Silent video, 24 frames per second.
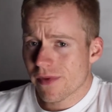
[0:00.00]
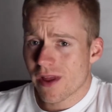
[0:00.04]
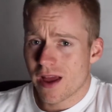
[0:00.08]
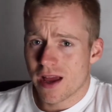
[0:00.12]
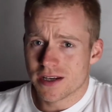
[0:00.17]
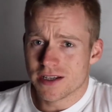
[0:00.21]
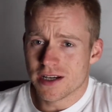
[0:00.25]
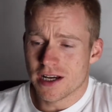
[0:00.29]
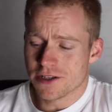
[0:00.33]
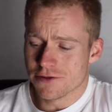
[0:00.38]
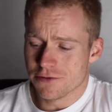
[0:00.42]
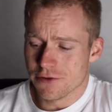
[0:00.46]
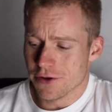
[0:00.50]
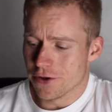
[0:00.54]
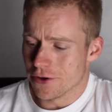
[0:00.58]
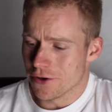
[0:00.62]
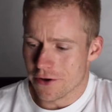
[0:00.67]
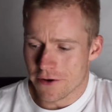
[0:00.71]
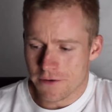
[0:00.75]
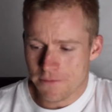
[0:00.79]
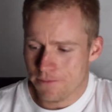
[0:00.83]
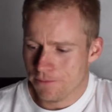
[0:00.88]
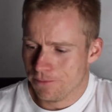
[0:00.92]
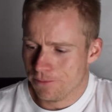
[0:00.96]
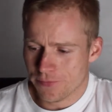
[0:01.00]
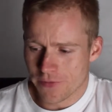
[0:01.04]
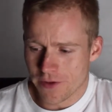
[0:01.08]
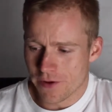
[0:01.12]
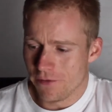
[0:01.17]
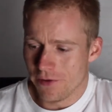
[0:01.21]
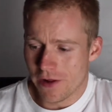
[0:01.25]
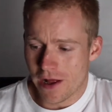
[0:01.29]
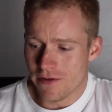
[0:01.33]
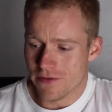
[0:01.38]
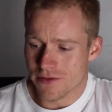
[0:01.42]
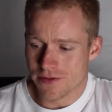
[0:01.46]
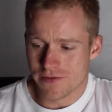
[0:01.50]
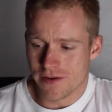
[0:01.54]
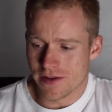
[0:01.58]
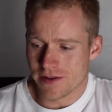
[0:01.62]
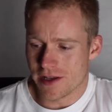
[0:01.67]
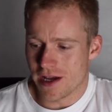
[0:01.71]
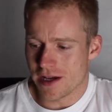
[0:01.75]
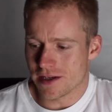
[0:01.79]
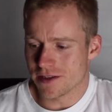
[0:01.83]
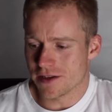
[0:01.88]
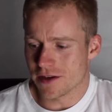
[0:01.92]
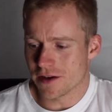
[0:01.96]
it tastes really good. The flavor's
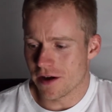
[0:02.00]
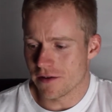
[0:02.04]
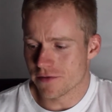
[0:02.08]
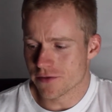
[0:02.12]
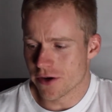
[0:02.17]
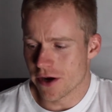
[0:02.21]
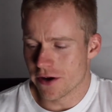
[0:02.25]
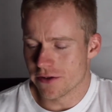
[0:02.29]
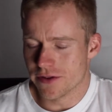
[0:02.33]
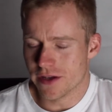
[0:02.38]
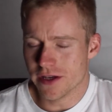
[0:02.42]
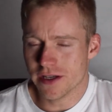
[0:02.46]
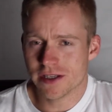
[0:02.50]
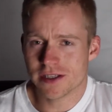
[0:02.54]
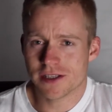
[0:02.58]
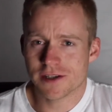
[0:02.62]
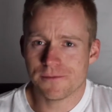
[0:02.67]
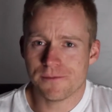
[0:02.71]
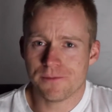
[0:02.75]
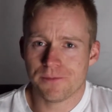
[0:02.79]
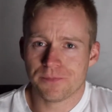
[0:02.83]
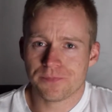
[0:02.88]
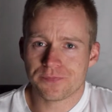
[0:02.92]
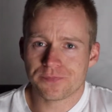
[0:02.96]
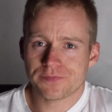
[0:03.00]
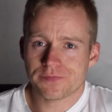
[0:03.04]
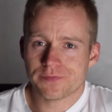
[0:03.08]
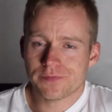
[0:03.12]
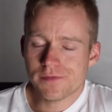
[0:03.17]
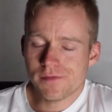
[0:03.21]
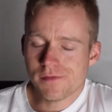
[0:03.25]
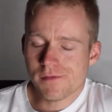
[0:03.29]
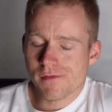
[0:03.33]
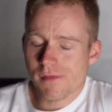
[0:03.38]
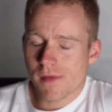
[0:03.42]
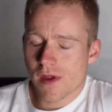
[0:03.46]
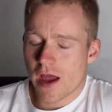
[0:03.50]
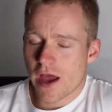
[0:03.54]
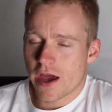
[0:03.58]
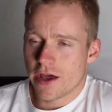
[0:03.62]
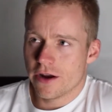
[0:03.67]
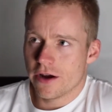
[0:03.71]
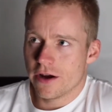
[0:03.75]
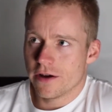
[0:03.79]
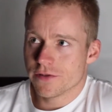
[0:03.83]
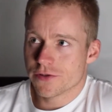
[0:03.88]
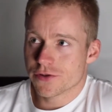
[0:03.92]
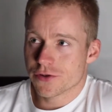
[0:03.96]
fantastic. I've tried this,
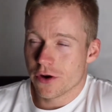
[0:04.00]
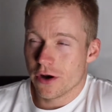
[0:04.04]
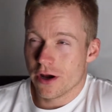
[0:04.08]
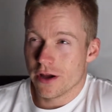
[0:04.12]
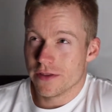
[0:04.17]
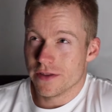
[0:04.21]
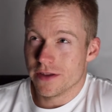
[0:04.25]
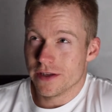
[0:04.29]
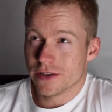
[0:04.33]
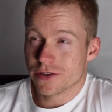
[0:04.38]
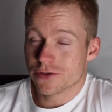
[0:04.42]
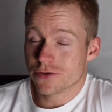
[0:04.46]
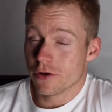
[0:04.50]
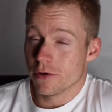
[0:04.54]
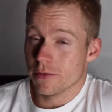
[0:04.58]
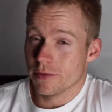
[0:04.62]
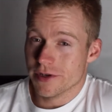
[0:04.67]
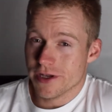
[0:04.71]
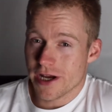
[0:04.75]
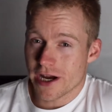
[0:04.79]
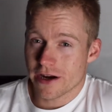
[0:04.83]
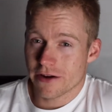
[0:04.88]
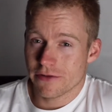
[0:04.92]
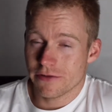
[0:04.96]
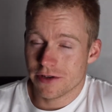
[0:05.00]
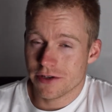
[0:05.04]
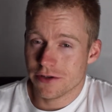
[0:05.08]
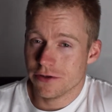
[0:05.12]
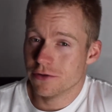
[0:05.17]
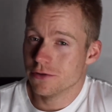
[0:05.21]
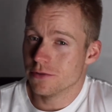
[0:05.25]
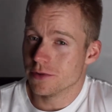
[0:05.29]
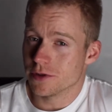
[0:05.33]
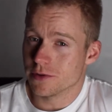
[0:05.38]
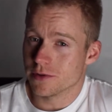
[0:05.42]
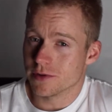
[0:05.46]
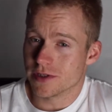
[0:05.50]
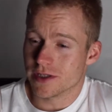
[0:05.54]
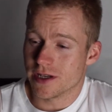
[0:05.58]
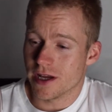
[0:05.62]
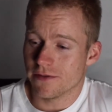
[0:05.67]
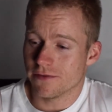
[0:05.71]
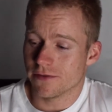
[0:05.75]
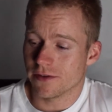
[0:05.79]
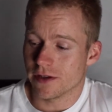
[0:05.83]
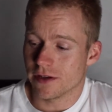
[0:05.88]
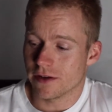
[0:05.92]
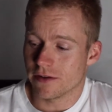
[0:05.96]
And I've tried the strawberry daiquiri too, which was
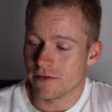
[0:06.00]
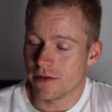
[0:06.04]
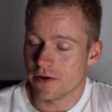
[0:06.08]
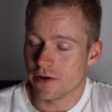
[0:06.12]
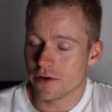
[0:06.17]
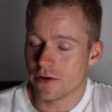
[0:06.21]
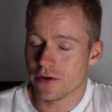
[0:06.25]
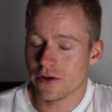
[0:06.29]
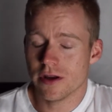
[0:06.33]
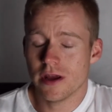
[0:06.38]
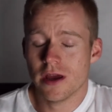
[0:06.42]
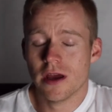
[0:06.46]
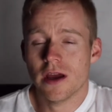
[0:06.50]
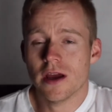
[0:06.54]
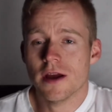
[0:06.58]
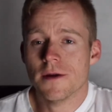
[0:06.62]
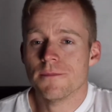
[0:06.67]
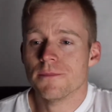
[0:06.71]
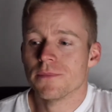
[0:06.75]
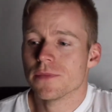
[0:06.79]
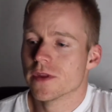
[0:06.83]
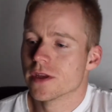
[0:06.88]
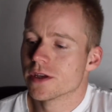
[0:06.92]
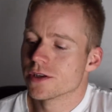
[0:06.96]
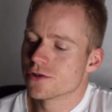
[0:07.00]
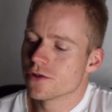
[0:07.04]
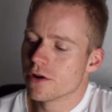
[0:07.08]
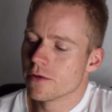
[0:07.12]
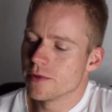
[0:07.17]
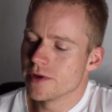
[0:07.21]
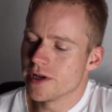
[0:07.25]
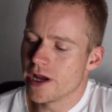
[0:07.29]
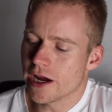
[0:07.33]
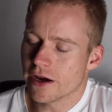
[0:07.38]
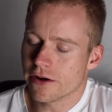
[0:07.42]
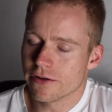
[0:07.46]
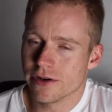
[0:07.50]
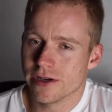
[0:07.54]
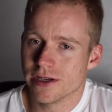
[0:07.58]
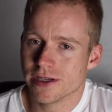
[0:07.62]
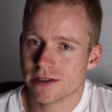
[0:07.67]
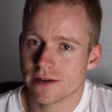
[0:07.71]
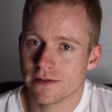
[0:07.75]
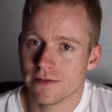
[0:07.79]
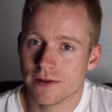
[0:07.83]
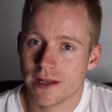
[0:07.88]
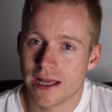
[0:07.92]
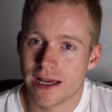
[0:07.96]
definitely very good. Strawberry daiquiri is
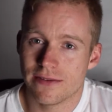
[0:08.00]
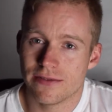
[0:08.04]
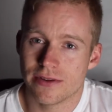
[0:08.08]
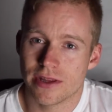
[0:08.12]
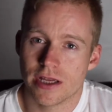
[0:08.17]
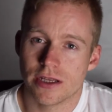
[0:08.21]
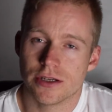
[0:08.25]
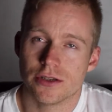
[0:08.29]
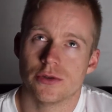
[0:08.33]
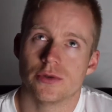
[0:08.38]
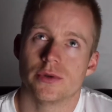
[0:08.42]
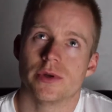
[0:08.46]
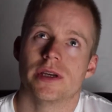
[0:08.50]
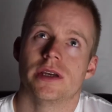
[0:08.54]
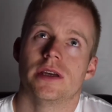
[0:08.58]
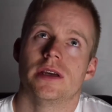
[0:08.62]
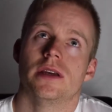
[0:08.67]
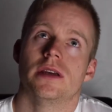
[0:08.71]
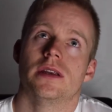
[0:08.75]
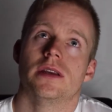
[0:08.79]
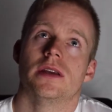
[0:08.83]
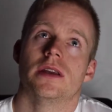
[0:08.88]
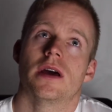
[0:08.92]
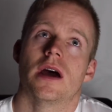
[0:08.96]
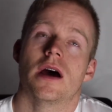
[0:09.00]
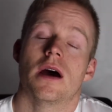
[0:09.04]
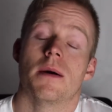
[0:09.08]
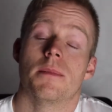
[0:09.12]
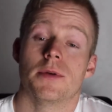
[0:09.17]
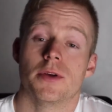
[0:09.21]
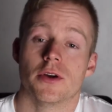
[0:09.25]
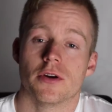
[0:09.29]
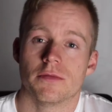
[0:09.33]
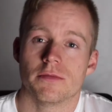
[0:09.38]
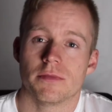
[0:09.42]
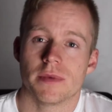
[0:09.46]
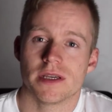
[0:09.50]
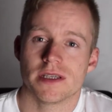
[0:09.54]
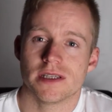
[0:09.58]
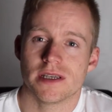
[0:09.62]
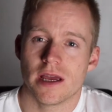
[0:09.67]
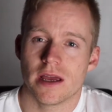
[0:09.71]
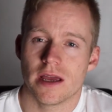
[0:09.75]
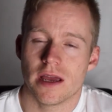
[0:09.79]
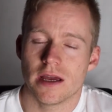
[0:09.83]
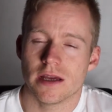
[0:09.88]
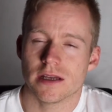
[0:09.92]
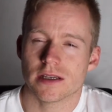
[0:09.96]
a flavour they do in Beyond
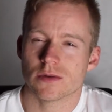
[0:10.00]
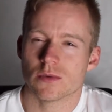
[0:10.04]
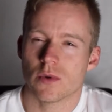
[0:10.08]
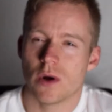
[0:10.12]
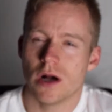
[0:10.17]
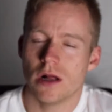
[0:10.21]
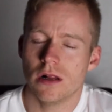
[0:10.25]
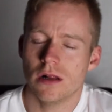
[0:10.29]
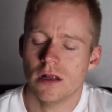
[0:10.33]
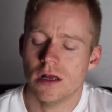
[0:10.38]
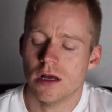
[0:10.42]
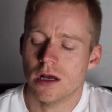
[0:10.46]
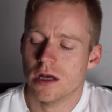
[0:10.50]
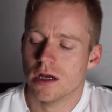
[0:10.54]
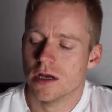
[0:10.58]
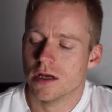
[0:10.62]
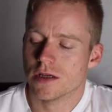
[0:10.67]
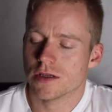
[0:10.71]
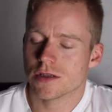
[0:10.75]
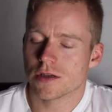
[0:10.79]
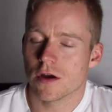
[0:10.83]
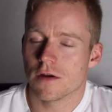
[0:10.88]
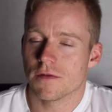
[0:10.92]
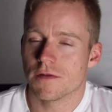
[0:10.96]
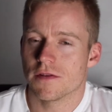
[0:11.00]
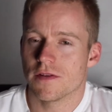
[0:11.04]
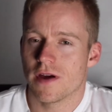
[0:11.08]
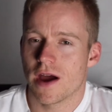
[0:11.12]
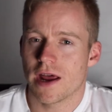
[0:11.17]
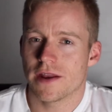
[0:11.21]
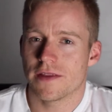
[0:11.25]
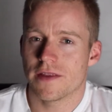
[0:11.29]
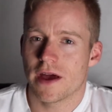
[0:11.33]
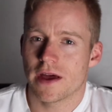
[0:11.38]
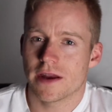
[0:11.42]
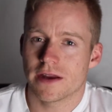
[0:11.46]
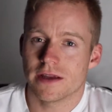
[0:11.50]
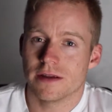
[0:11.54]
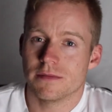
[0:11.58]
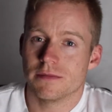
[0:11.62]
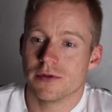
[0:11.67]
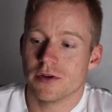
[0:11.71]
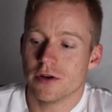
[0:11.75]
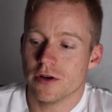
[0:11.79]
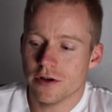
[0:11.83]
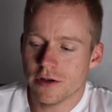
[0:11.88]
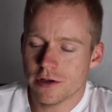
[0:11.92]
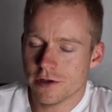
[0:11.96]
BCAA as well. So if you've had that in
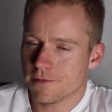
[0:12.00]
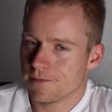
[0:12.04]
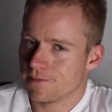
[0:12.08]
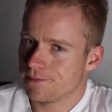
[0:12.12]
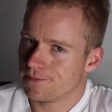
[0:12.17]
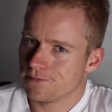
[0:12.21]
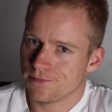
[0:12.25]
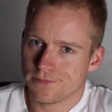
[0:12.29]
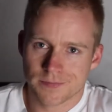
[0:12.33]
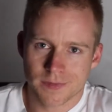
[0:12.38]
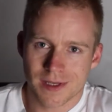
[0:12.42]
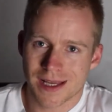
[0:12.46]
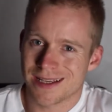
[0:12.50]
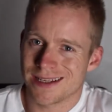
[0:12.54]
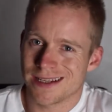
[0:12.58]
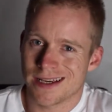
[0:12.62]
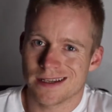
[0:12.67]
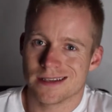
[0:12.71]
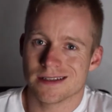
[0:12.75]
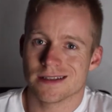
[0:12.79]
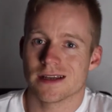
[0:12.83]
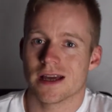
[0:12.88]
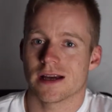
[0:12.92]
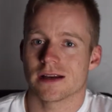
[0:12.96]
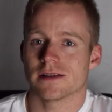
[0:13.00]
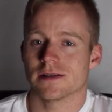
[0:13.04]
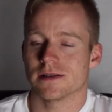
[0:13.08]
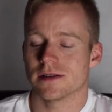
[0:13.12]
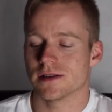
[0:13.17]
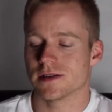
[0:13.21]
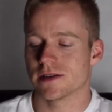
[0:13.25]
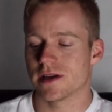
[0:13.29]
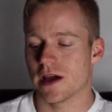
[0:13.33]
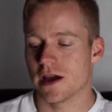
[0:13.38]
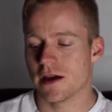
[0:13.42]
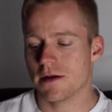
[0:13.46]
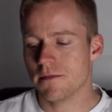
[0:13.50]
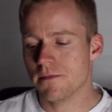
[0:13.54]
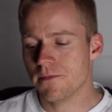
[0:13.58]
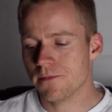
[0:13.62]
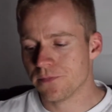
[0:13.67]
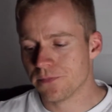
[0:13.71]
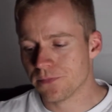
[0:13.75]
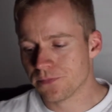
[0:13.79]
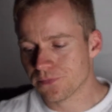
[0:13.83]
Beyond, it tastes exactly the same.